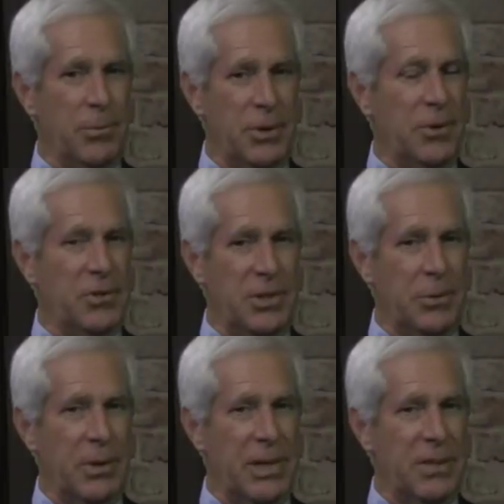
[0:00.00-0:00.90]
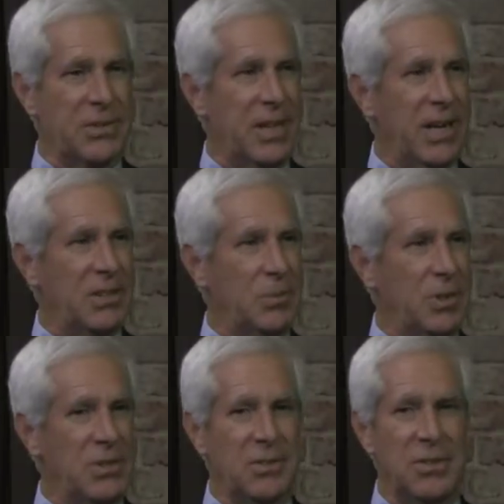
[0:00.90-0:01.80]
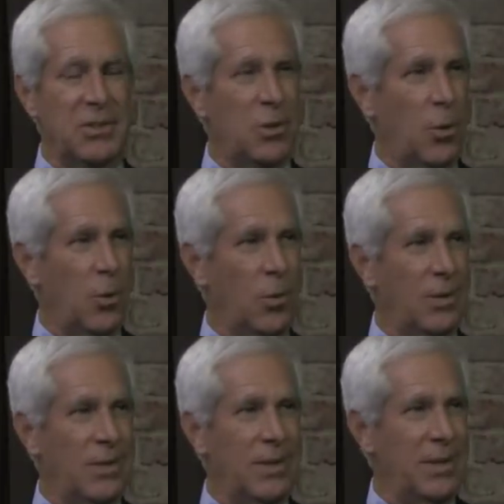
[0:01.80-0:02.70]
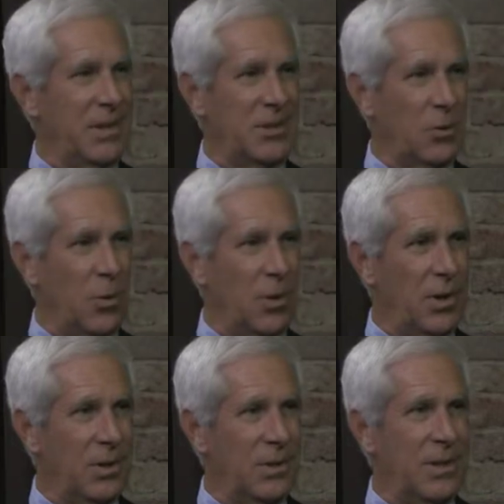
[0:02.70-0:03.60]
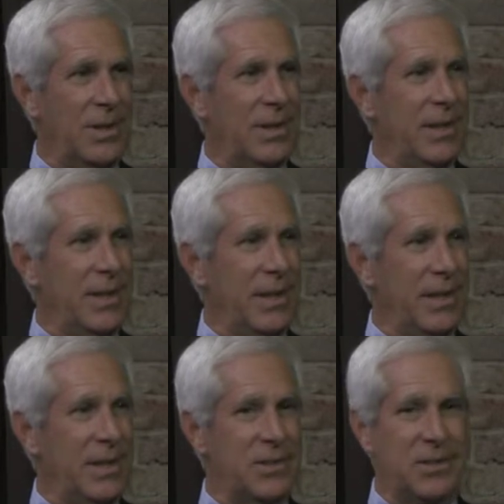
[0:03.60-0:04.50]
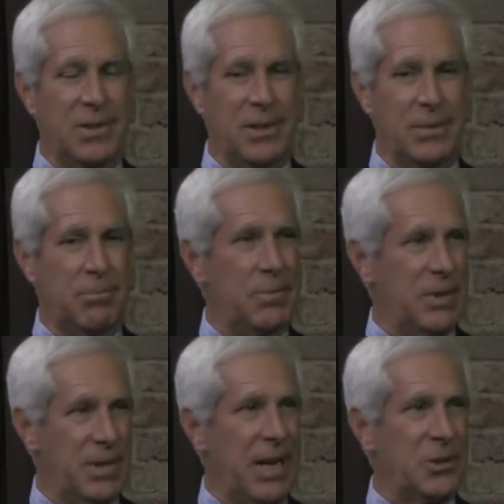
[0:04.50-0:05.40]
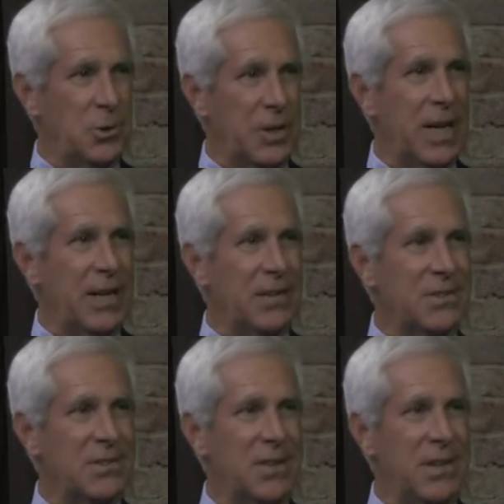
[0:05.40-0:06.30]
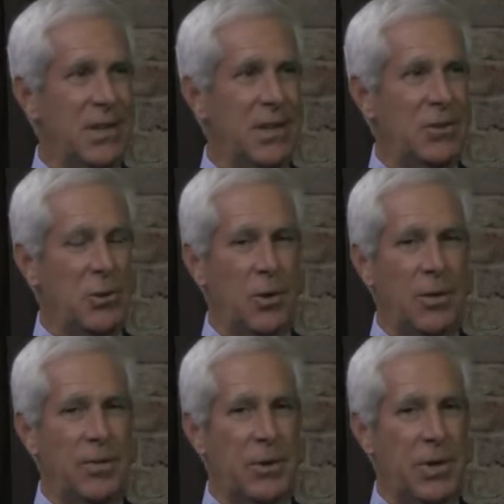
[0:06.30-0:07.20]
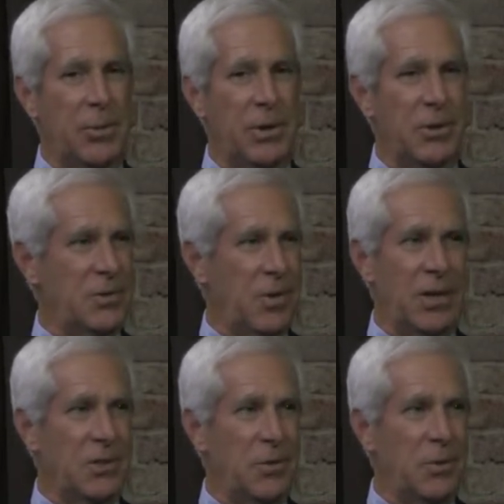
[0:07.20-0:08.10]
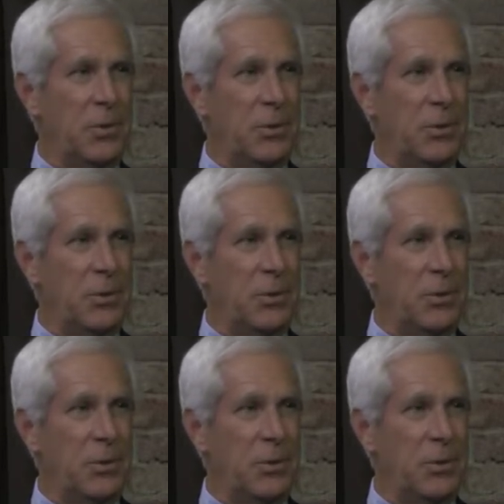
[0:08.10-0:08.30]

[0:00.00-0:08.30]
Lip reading: reducing greenhouse gas emissions. It's coal, it's oil, and it's the natural gas. So if you're going to reduce fossil fuel